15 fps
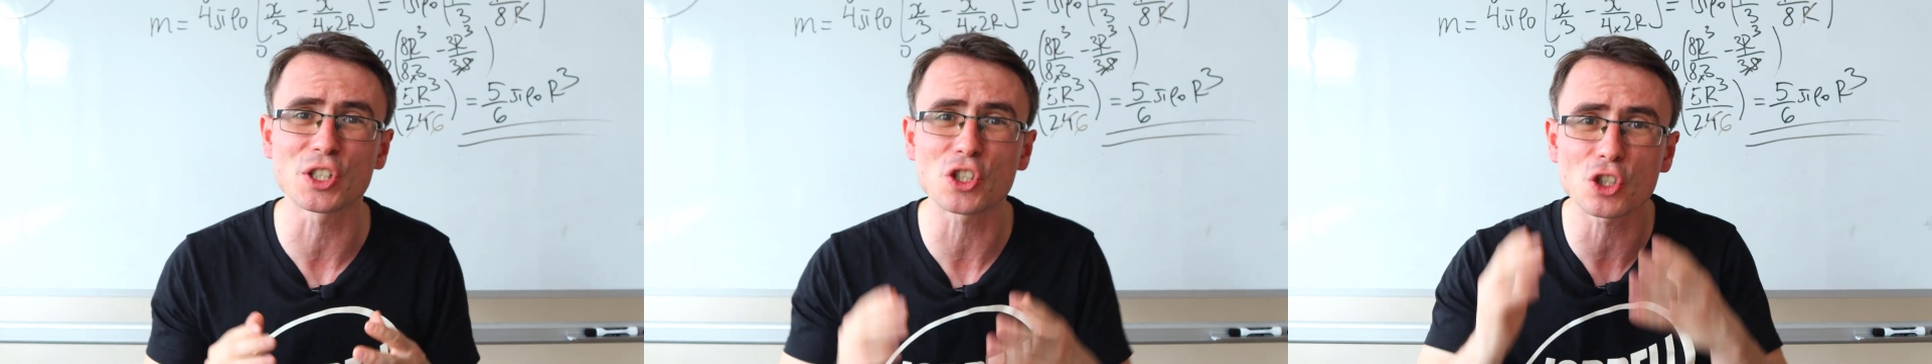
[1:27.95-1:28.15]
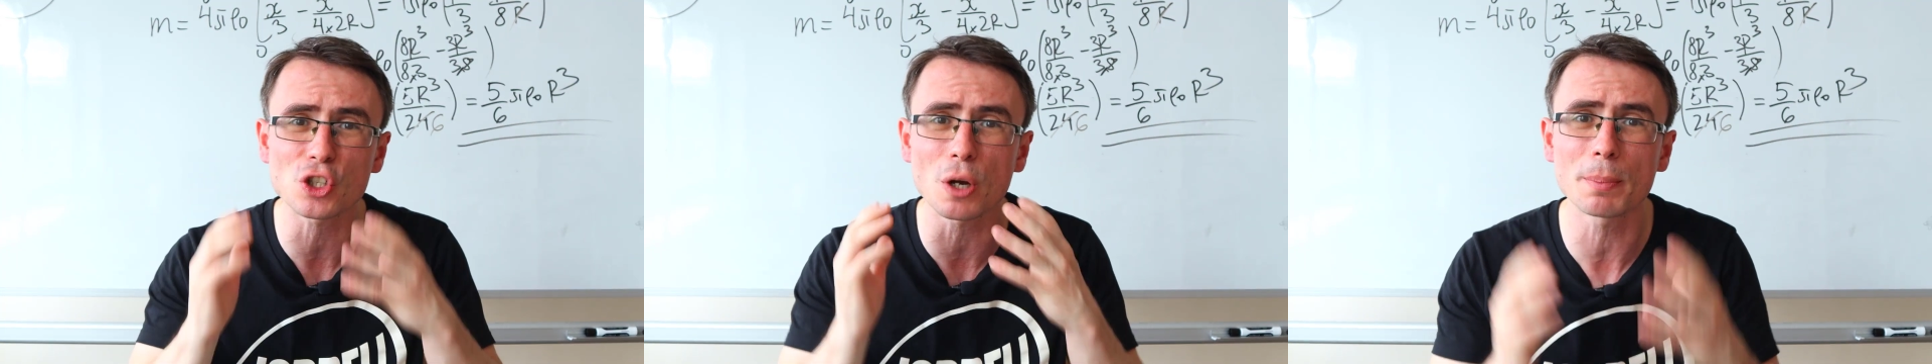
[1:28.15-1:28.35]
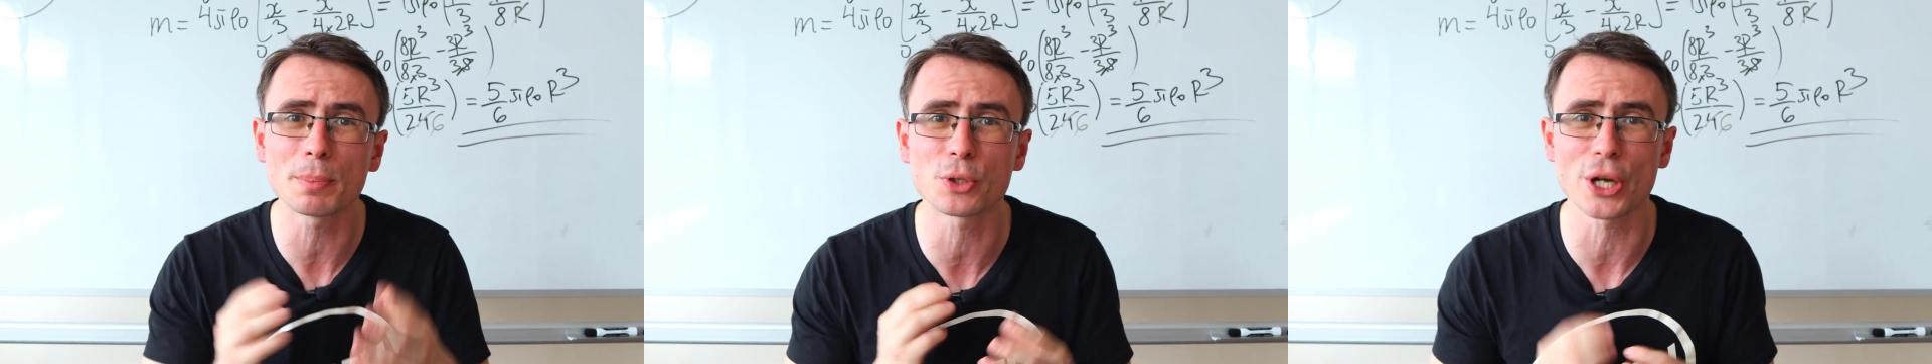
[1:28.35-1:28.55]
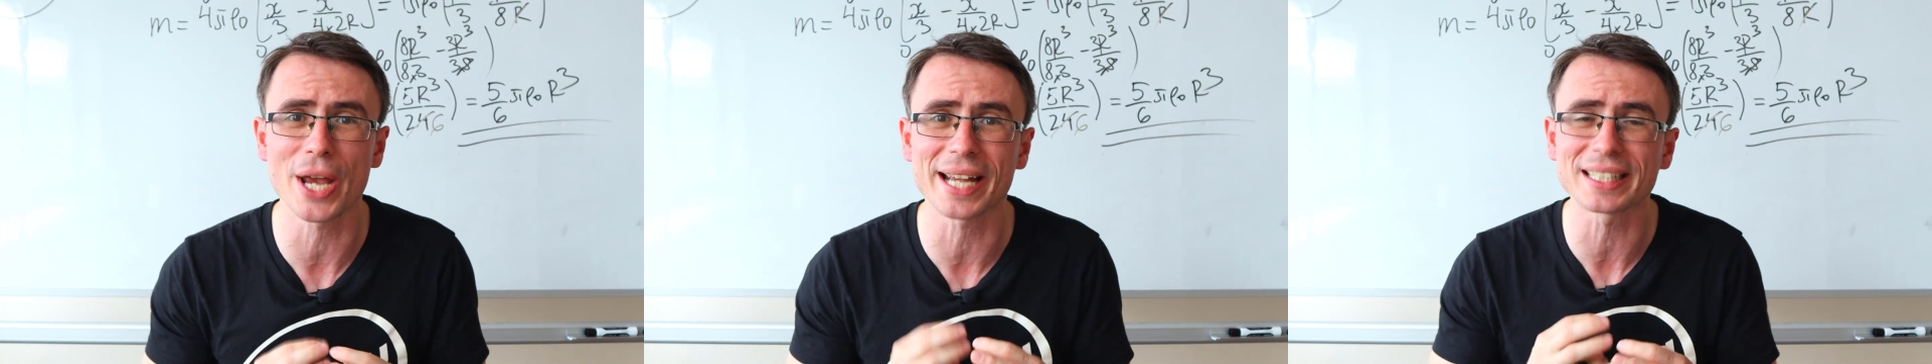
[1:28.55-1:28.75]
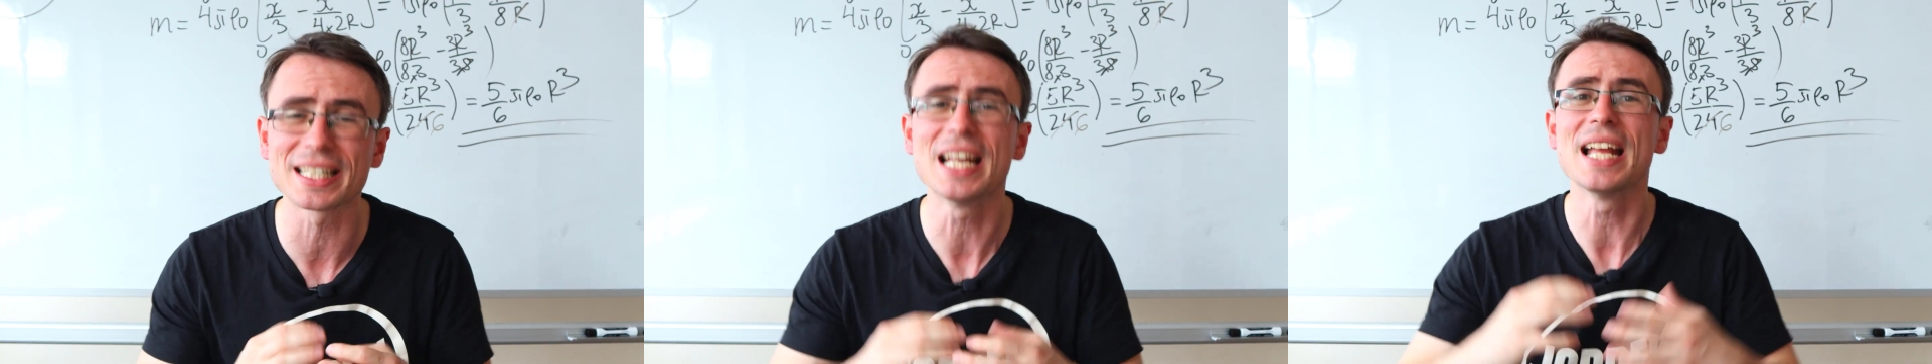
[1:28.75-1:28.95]

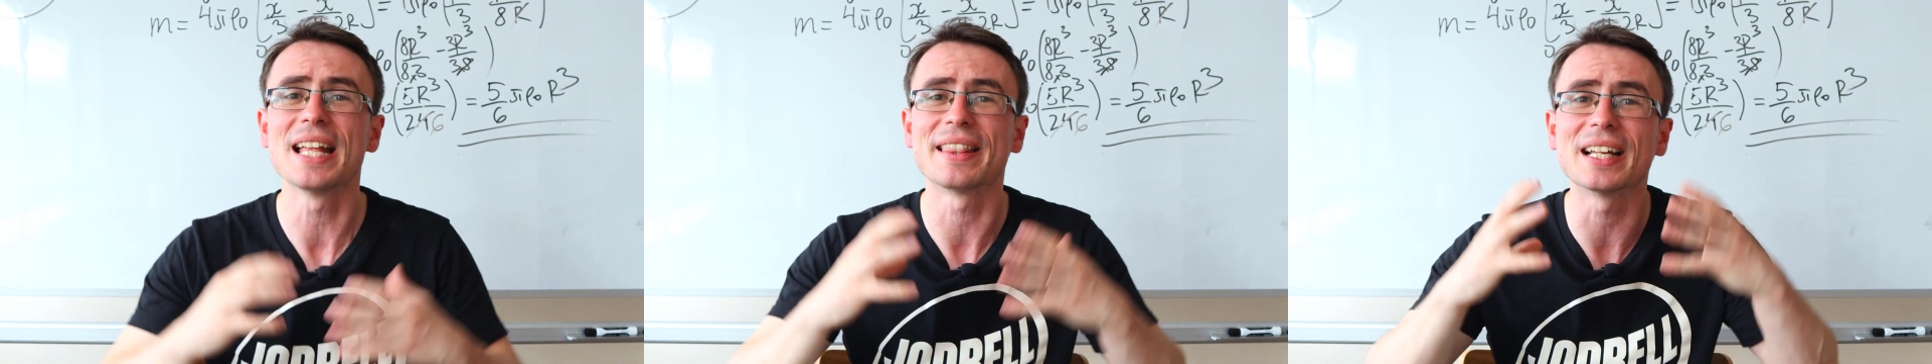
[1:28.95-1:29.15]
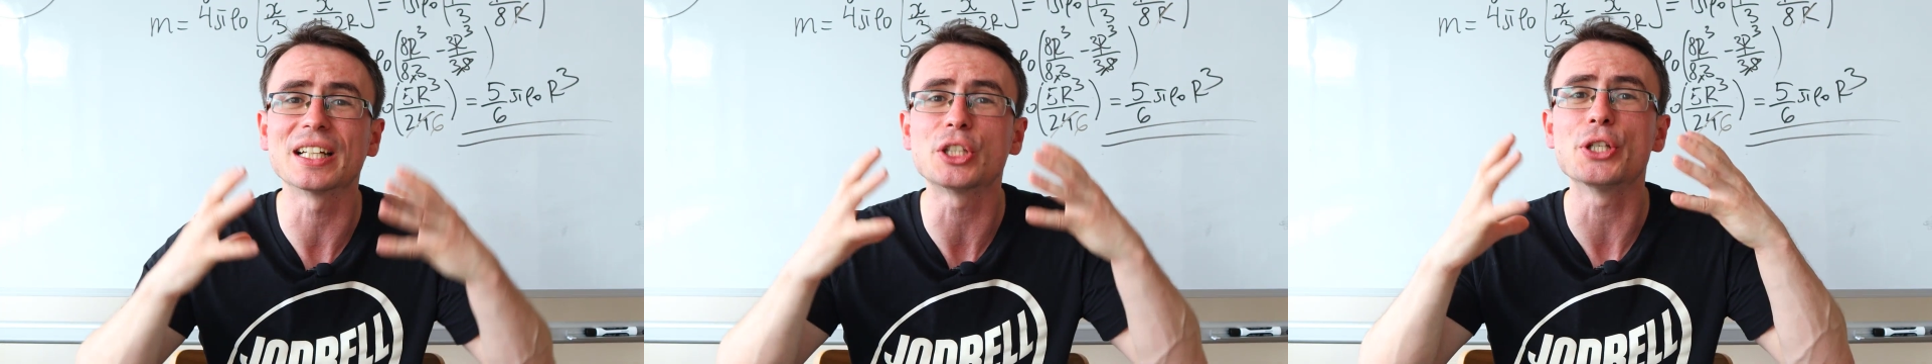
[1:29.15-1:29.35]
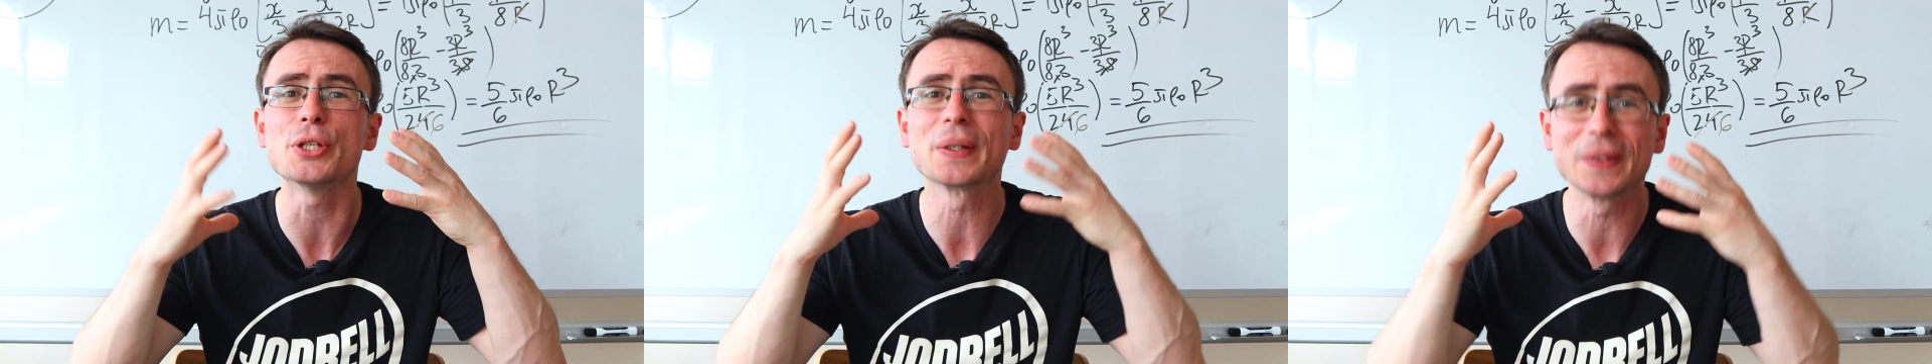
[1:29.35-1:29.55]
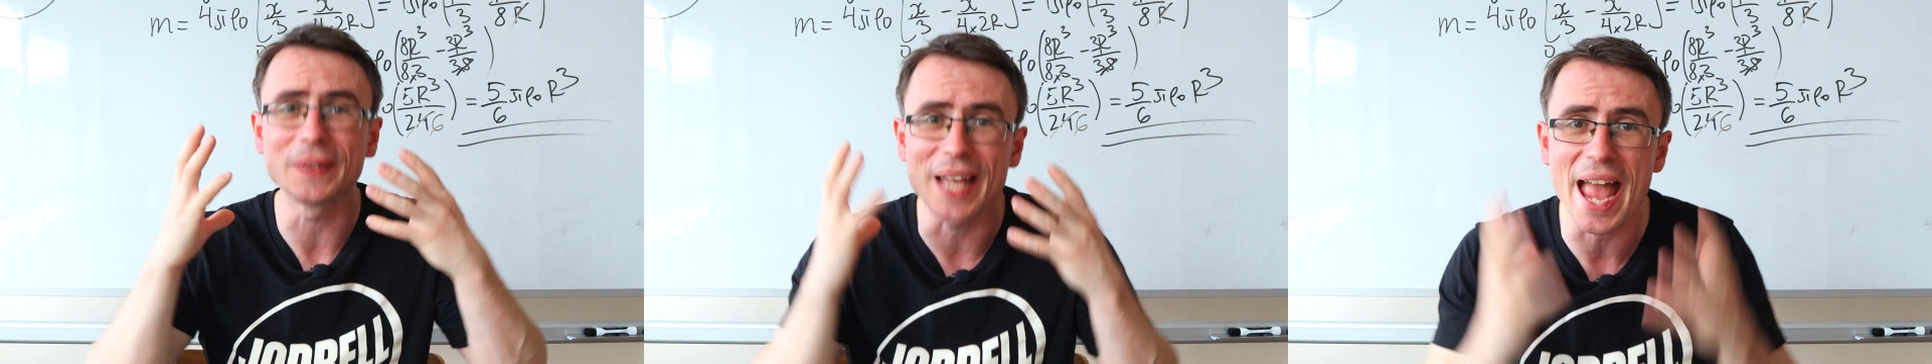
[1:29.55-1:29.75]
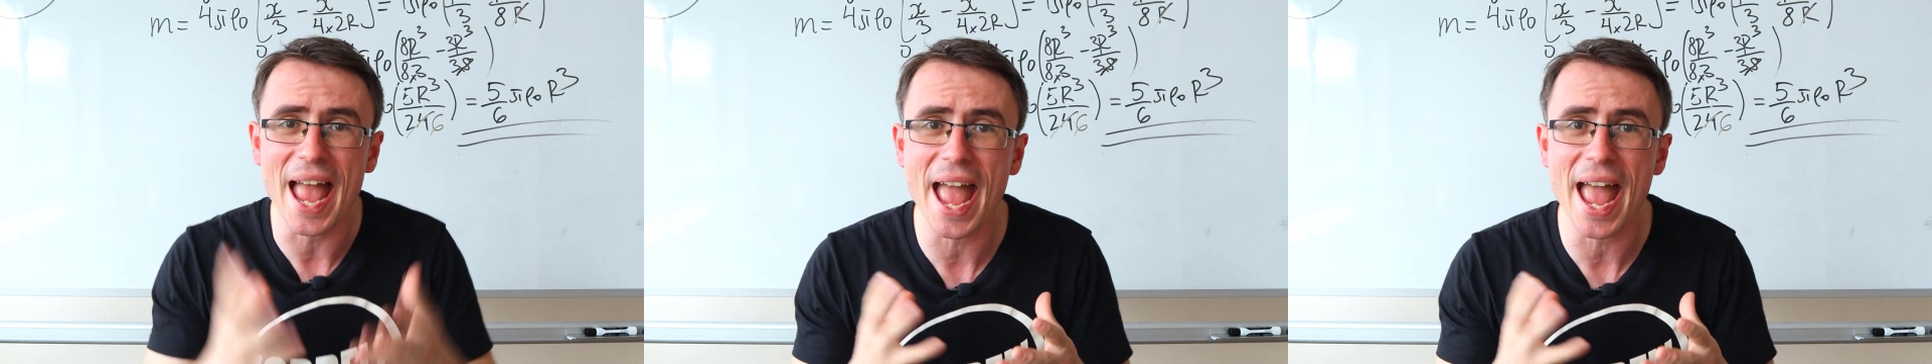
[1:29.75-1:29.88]
subject that you could